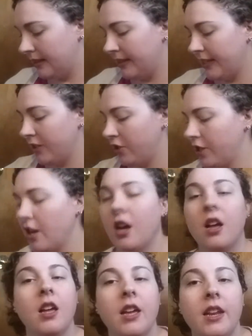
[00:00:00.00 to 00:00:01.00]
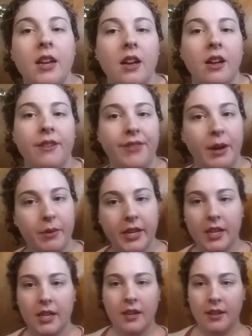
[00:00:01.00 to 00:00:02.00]
Stitched on a
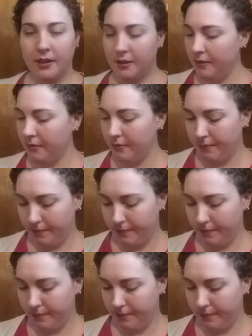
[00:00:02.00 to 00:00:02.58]
fabric, I